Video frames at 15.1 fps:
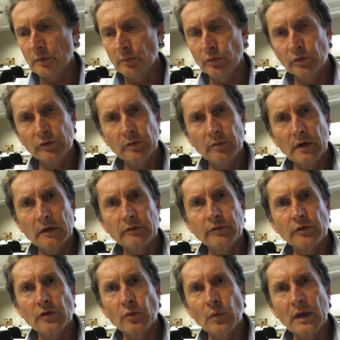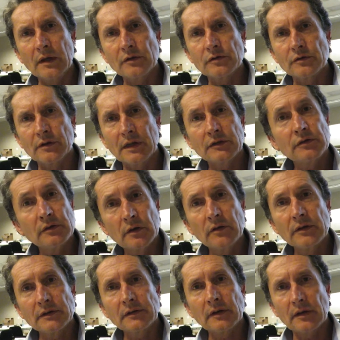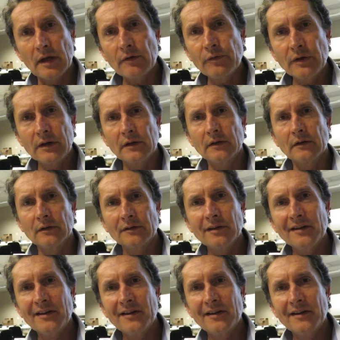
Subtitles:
We brought them out for the week to get to know the South African